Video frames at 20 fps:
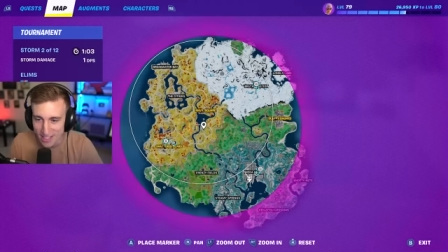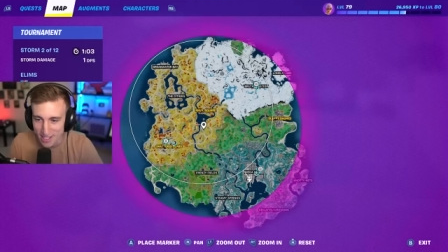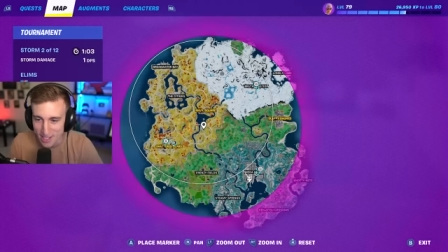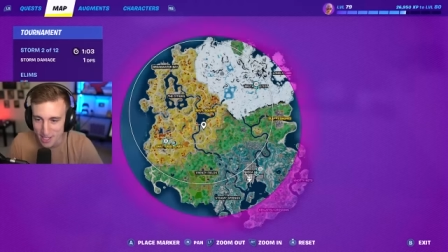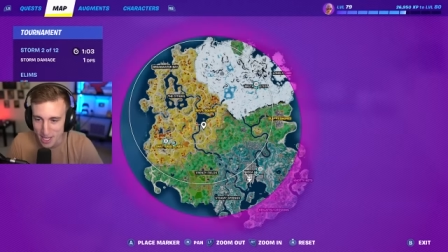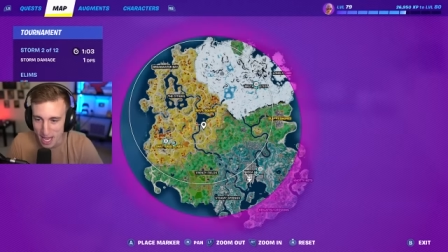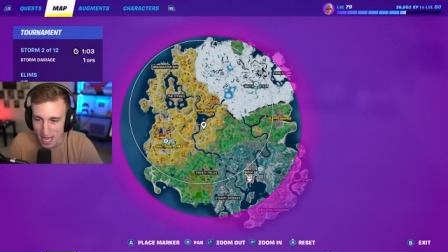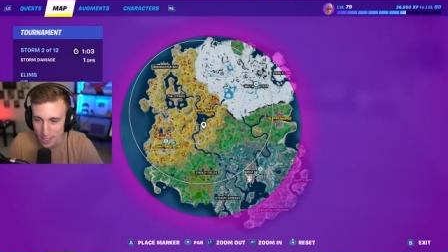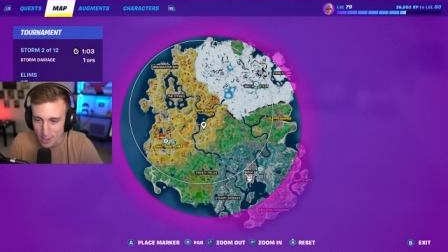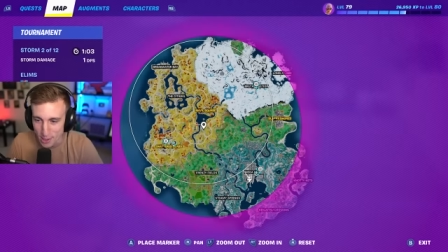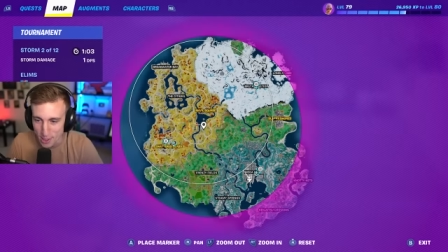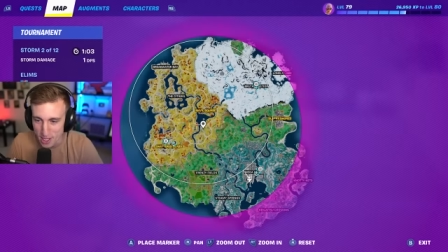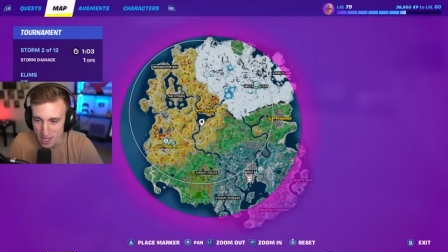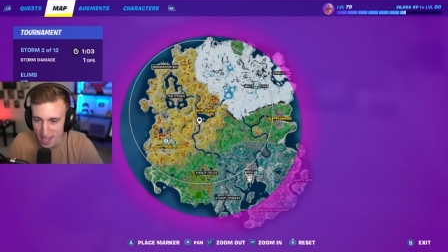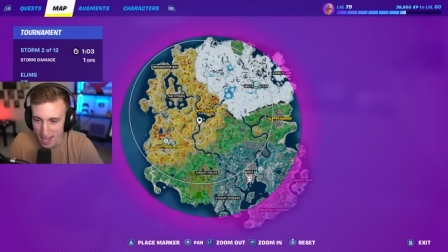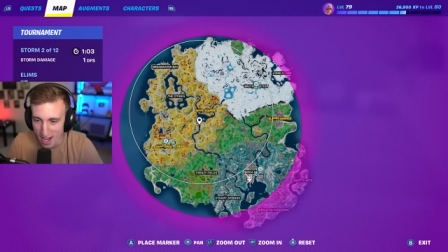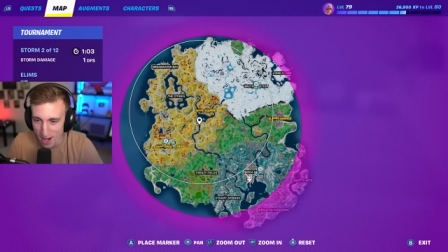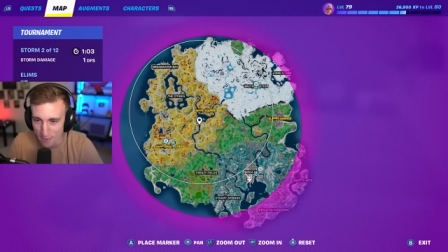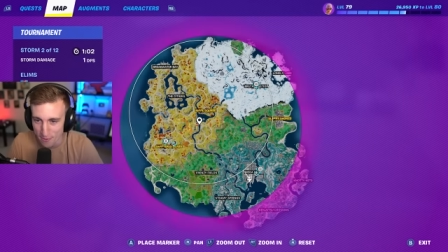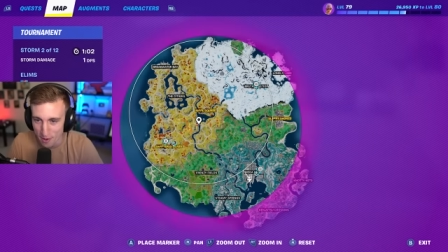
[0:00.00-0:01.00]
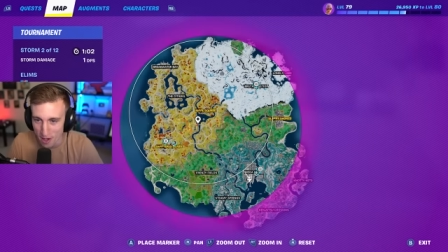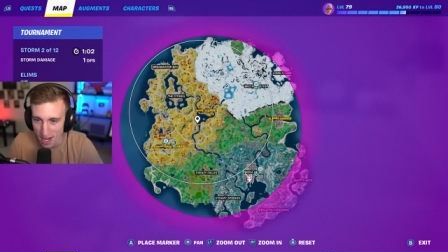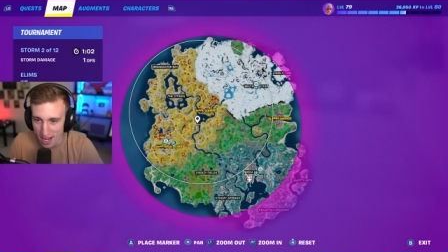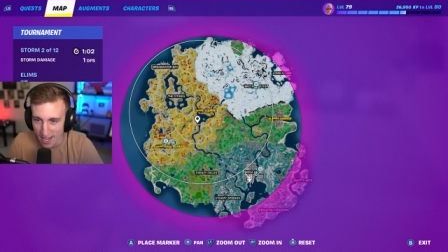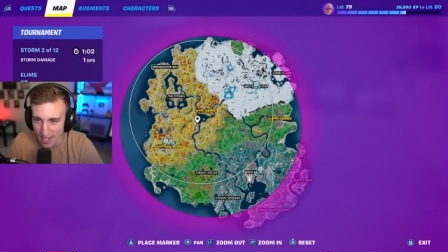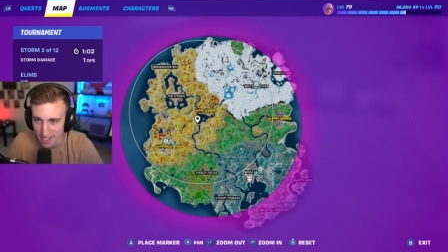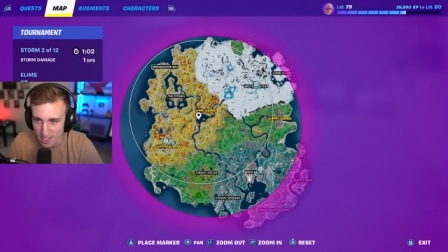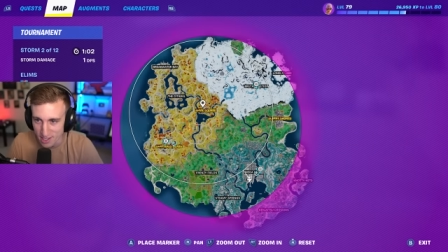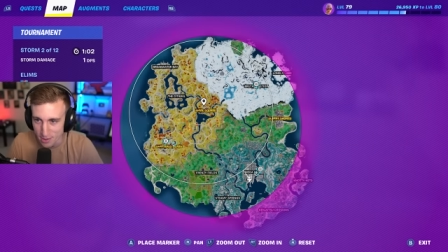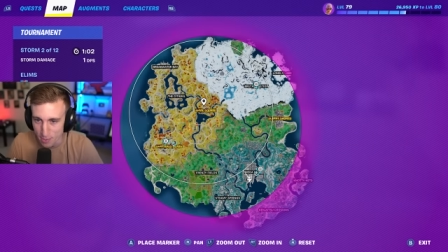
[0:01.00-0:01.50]
This is actually the alpha
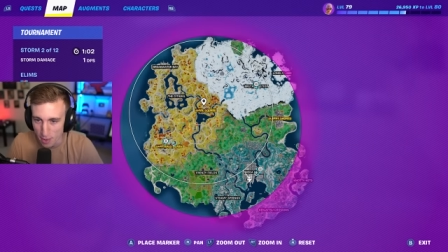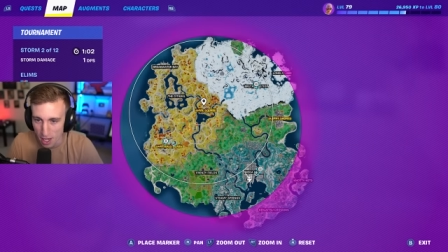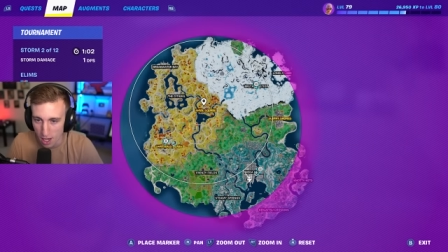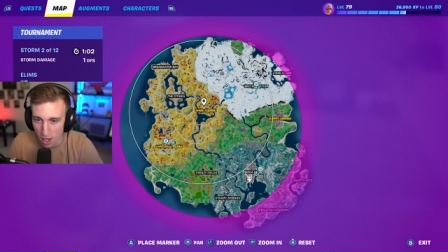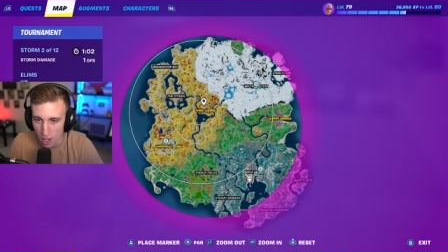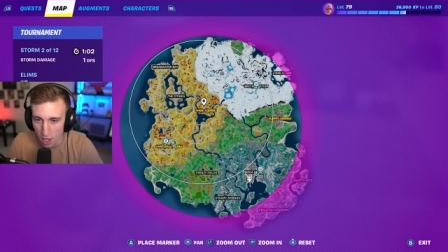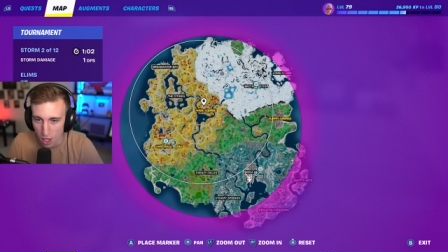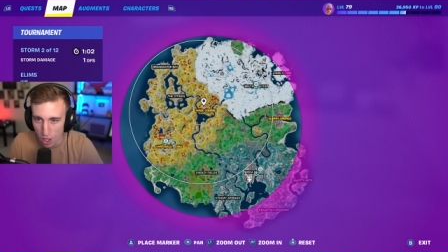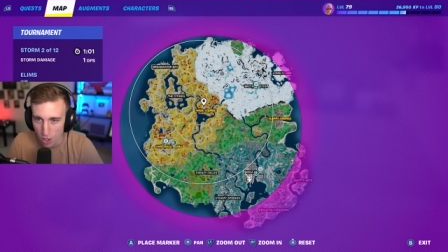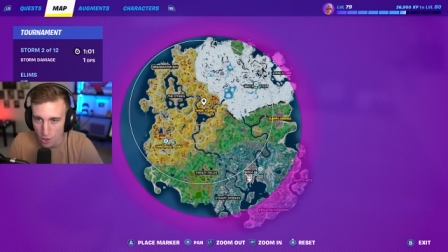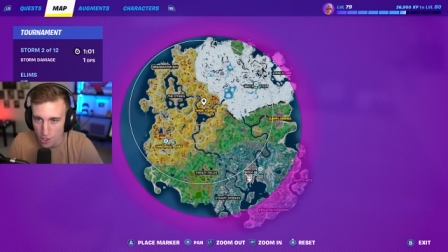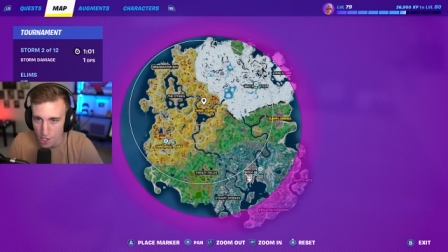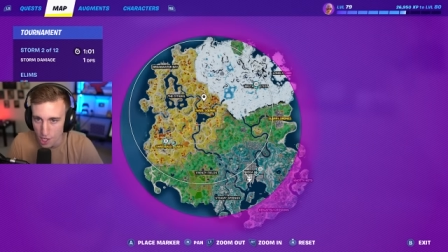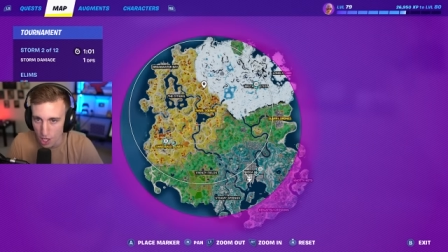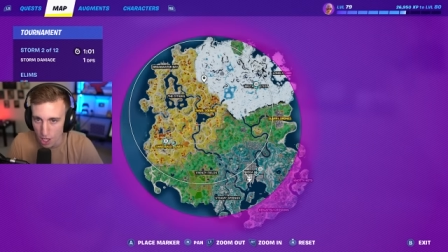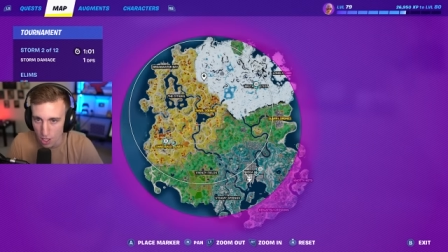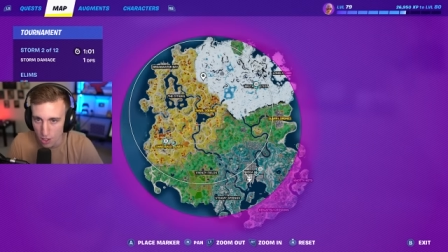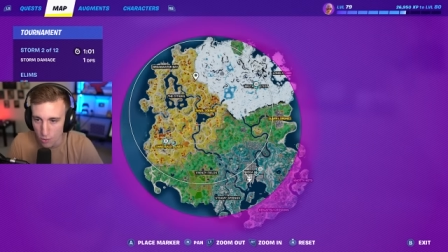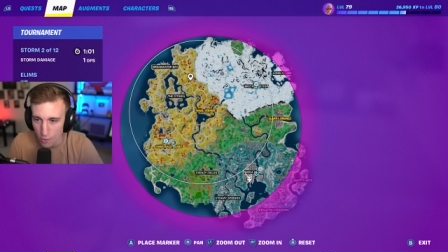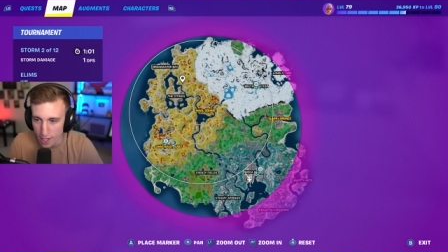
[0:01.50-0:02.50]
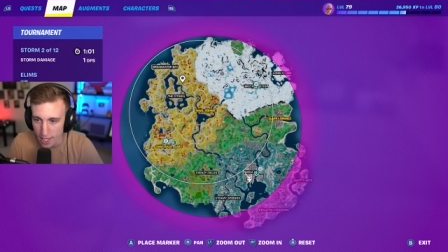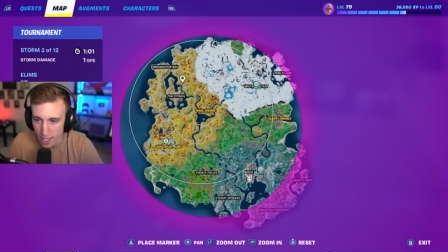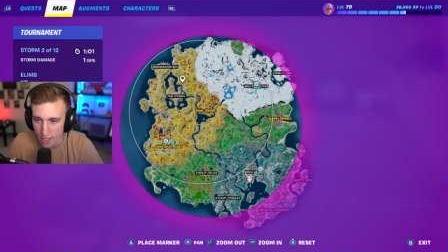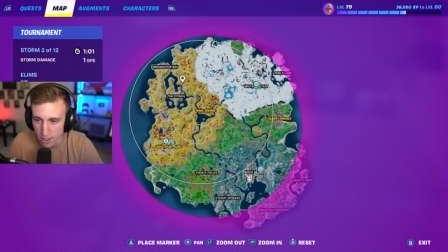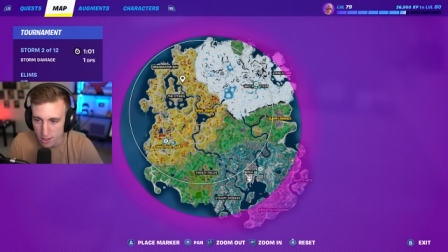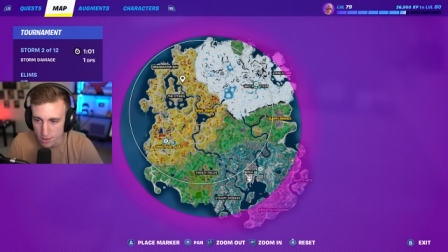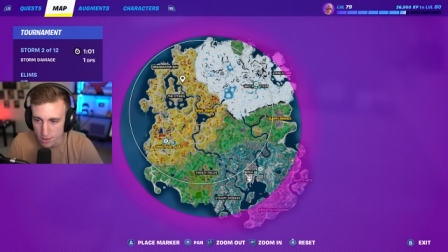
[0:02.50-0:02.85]
hiding spot. Oh no, wait.